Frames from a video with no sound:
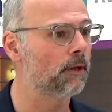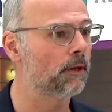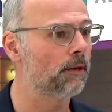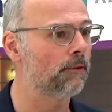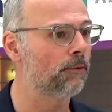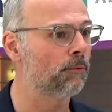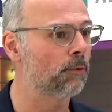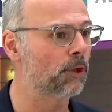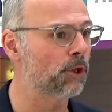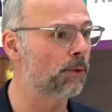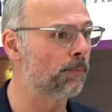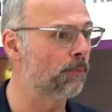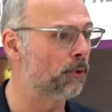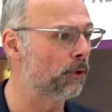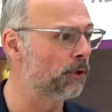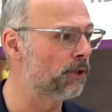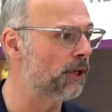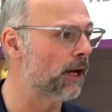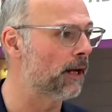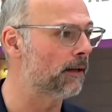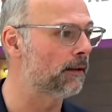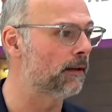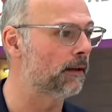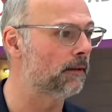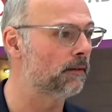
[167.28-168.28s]
was a
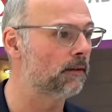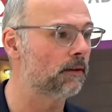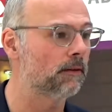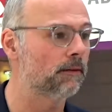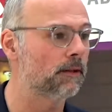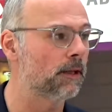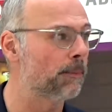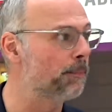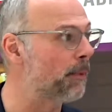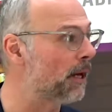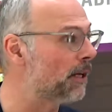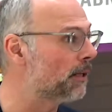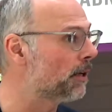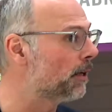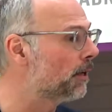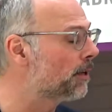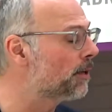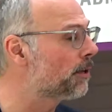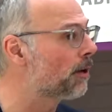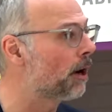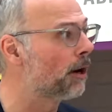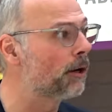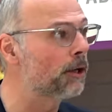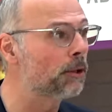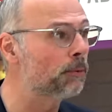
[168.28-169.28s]
project that basically
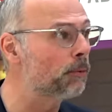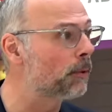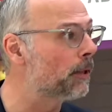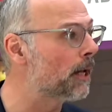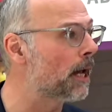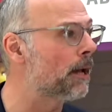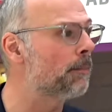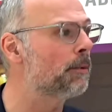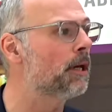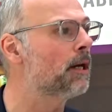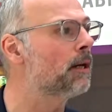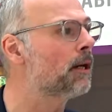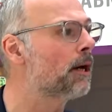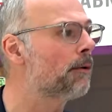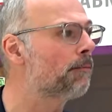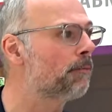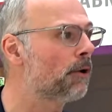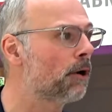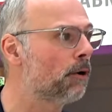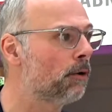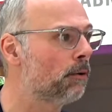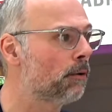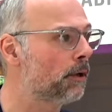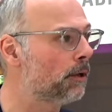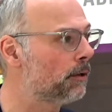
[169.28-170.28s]
started with ABN
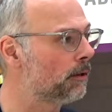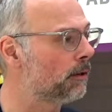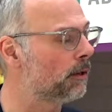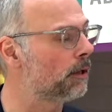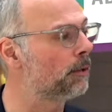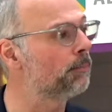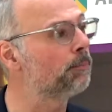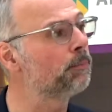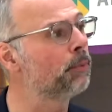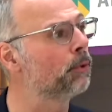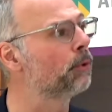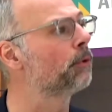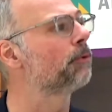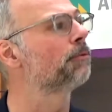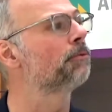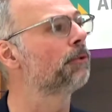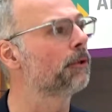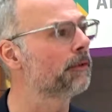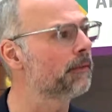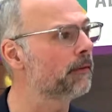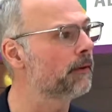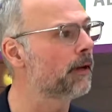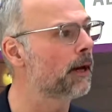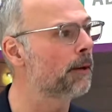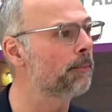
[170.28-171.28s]
AMRO and Port of
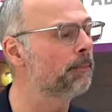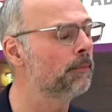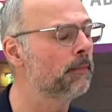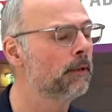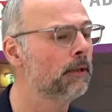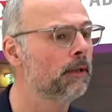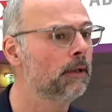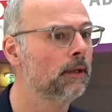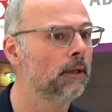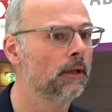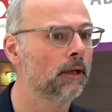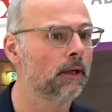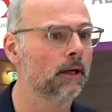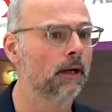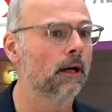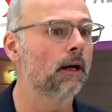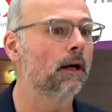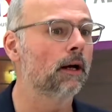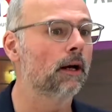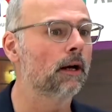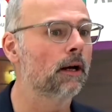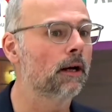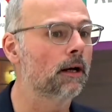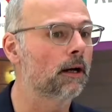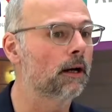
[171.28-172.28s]
Rotterdam.
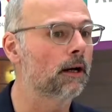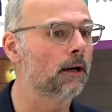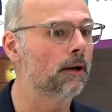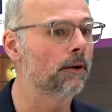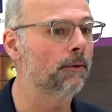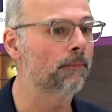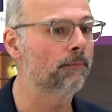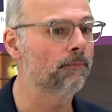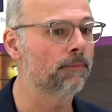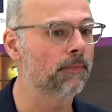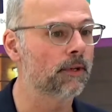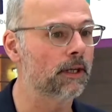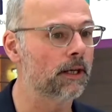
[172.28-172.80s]
I